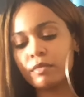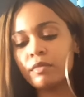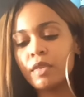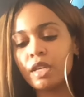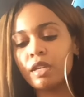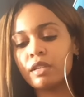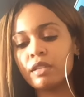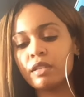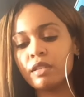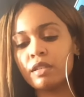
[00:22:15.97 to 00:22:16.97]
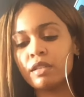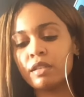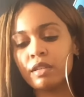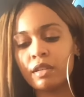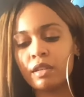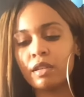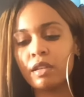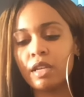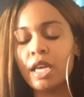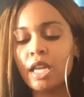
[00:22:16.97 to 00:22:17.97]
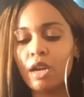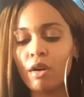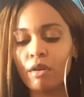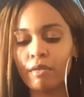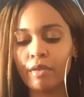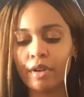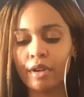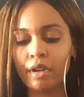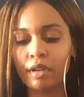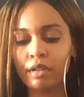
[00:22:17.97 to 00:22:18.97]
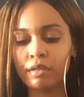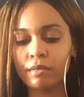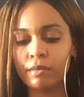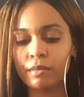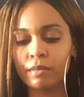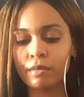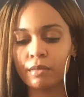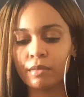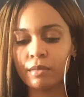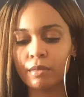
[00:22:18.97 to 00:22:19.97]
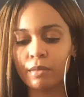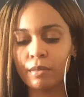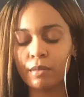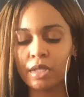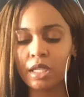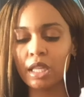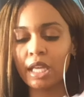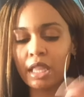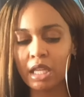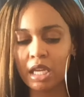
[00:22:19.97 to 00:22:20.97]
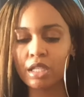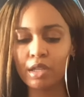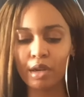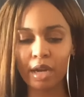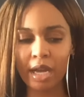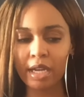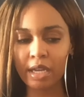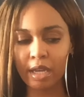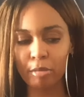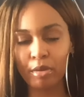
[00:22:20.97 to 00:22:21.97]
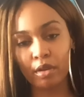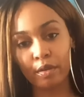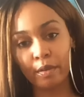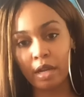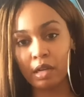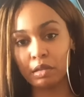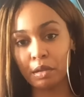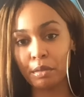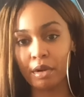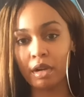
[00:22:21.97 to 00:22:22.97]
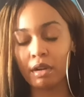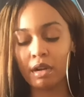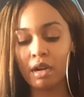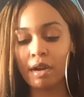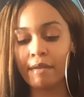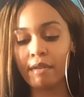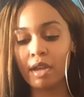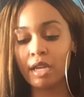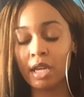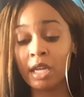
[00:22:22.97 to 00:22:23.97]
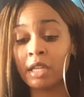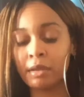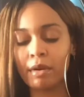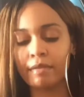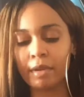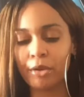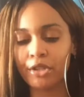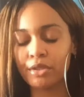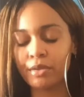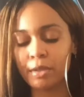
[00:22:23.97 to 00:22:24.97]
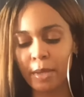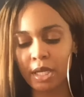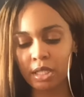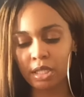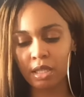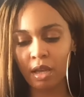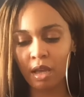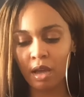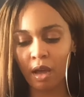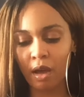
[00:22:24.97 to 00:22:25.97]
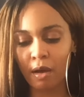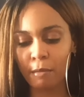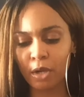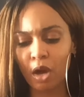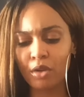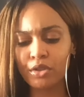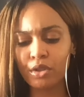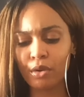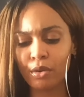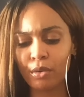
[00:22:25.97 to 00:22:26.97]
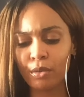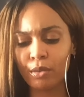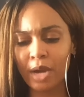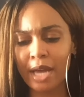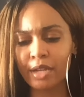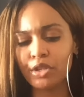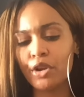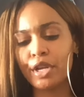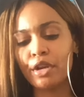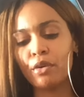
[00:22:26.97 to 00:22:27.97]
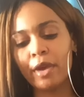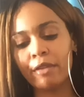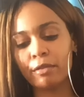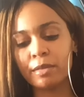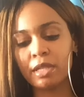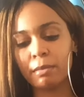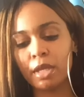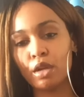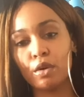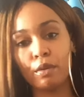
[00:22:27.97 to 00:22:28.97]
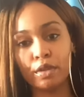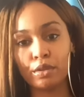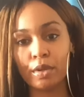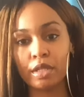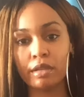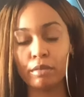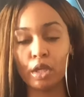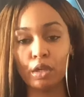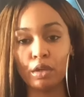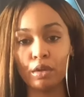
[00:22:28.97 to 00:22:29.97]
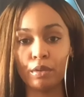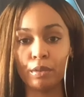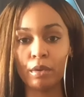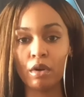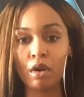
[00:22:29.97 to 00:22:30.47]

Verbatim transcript: Yeah. Getting over, once again, like things that are kind of keeping you at a lower, in, in a lower vibrational space. Um, but also kind of turning away from something, going towards something new,